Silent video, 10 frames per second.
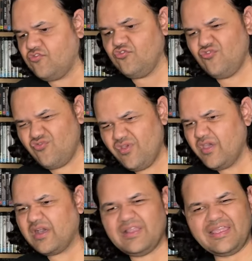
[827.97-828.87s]
too
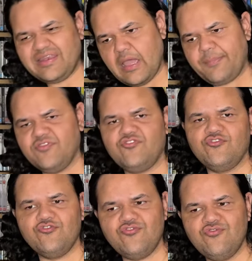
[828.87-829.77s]
cleaned up and
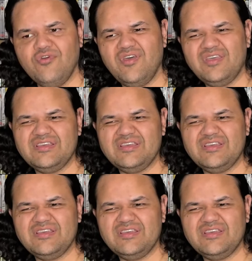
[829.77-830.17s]
too